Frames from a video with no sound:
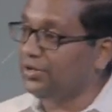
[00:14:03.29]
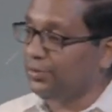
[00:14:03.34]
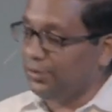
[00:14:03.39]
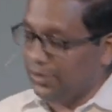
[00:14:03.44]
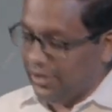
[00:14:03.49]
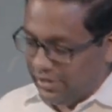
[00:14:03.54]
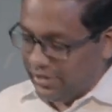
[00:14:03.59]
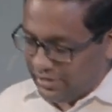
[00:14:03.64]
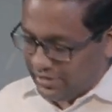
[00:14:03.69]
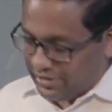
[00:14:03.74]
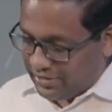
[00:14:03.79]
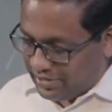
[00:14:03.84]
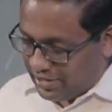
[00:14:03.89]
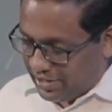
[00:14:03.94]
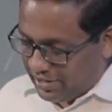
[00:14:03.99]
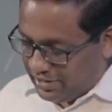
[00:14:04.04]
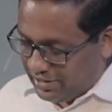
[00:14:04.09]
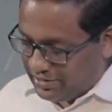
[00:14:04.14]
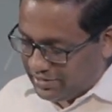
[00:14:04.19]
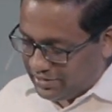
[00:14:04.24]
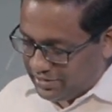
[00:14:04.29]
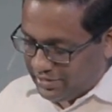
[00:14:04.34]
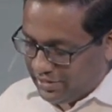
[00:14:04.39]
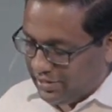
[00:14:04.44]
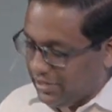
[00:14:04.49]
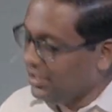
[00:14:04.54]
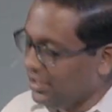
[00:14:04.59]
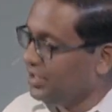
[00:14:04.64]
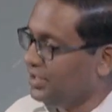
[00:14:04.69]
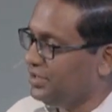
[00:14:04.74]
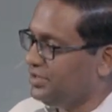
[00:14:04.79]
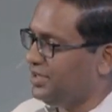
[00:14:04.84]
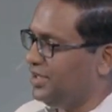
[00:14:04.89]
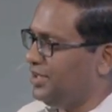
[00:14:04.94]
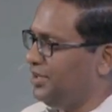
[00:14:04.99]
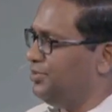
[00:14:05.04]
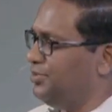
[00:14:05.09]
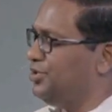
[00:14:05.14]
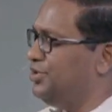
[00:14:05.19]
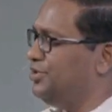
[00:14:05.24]
James uses the imagery of a
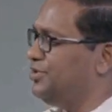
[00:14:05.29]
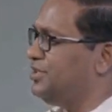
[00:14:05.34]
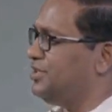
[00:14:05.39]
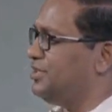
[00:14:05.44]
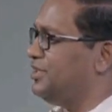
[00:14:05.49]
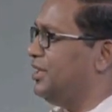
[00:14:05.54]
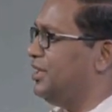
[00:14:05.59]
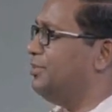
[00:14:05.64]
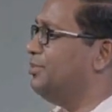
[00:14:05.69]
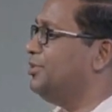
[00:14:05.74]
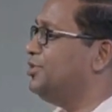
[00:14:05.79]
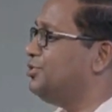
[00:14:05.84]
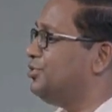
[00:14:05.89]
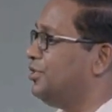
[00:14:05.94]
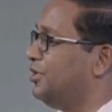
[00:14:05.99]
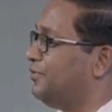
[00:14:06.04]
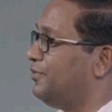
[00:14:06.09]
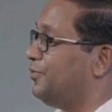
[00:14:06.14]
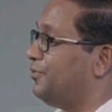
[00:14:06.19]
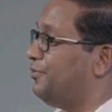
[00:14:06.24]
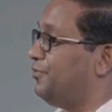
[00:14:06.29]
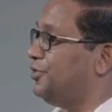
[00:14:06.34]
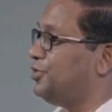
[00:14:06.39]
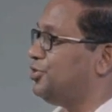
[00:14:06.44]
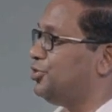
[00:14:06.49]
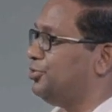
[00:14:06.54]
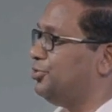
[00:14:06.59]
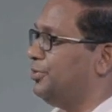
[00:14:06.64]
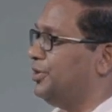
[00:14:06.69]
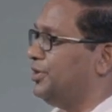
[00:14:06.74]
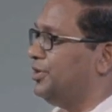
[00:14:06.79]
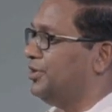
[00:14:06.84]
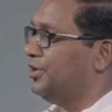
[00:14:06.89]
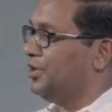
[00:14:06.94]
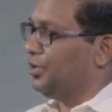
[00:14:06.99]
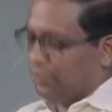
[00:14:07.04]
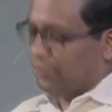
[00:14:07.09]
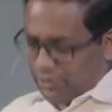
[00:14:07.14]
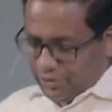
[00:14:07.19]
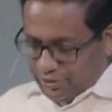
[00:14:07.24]
fisherman with a hook,
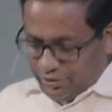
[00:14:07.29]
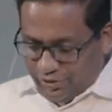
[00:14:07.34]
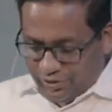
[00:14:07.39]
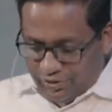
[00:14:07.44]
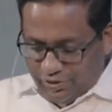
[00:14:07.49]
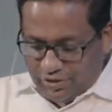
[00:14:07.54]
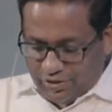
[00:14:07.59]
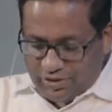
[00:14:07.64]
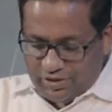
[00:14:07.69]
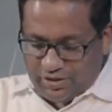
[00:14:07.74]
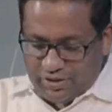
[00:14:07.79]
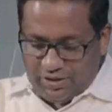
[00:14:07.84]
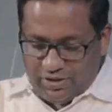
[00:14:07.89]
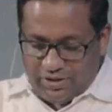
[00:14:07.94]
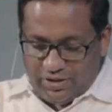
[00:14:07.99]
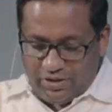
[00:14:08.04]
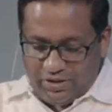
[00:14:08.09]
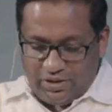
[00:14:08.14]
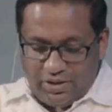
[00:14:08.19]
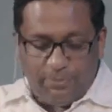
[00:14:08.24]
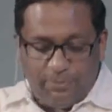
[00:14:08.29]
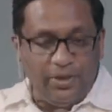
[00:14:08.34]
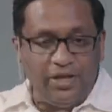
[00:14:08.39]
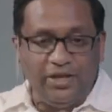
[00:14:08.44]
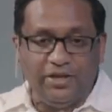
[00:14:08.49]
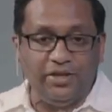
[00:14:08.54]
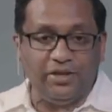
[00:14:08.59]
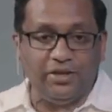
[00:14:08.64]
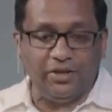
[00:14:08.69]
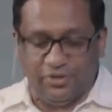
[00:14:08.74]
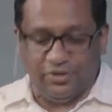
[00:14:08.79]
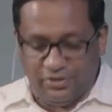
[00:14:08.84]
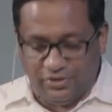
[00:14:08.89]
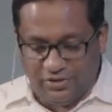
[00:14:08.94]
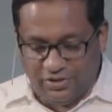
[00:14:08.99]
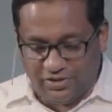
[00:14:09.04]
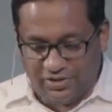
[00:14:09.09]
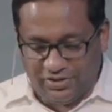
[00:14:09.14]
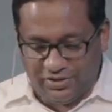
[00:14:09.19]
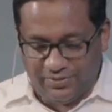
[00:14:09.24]
baiting a hook. Just as the
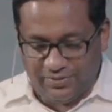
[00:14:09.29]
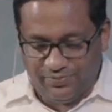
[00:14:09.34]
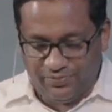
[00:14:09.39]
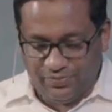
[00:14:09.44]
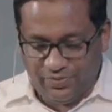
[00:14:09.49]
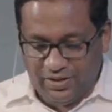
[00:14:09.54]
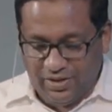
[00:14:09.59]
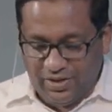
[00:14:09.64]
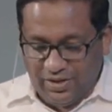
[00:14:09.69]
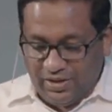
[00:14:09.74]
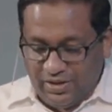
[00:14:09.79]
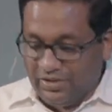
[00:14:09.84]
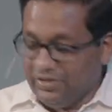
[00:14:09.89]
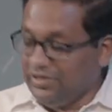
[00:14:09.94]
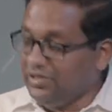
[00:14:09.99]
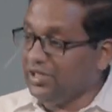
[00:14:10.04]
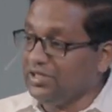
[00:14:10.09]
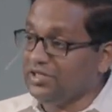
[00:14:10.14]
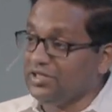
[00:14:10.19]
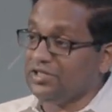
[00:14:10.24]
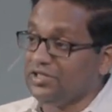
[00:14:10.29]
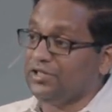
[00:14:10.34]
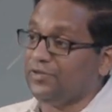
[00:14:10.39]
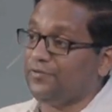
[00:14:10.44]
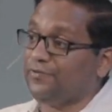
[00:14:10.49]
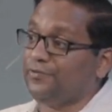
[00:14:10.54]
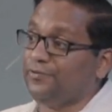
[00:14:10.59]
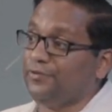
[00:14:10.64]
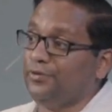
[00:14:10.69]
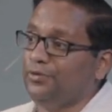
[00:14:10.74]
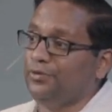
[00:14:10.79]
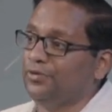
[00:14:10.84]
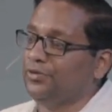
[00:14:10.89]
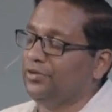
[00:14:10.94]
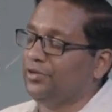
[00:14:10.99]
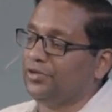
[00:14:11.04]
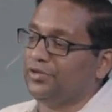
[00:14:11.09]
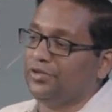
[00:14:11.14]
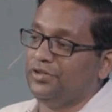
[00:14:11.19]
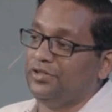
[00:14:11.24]
fruit looked good to Eve in the Garden of
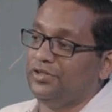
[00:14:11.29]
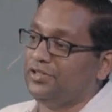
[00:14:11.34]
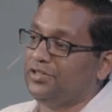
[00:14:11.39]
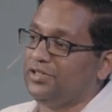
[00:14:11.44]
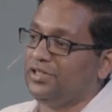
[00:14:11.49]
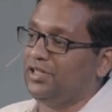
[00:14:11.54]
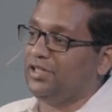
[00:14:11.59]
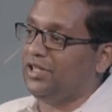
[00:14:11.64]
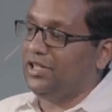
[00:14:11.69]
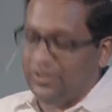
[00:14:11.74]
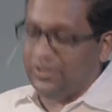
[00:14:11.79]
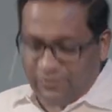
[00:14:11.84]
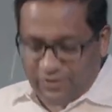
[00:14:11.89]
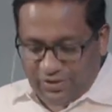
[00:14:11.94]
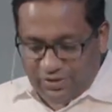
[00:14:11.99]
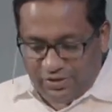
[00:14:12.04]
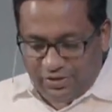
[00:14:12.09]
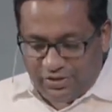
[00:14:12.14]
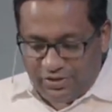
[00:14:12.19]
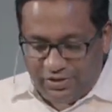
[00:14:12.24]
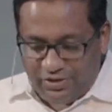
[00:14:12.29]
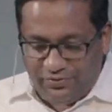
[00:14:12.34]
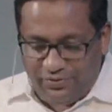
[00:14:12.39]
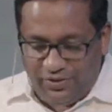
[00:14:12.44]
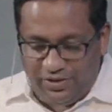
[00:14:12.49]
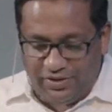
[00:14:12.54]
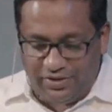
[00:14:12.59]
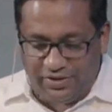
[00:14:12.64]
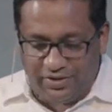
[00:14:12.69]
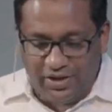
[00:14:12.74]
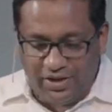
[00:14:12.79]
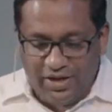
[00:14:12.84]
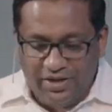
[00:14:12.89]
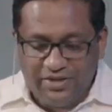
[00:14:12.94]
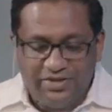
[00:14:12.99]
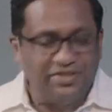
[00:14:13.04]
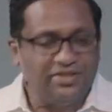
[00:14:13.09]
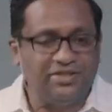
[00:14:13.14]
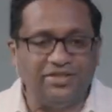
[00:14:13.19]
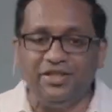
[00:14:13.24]
Eden, sin always looks
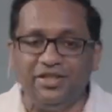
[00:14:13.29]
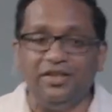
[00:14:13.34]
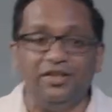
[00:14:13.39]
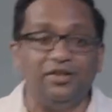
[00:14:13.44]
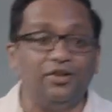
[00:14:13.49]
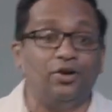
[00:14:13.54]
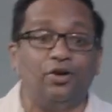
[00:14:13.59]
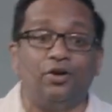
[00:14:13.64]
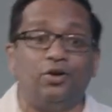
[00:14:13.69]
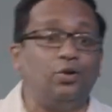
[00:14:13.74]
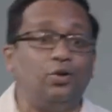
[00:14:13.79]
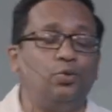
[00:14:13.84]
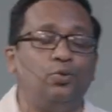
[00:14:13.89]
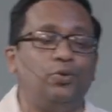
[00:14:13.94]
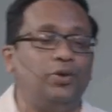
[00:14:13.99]
good to us.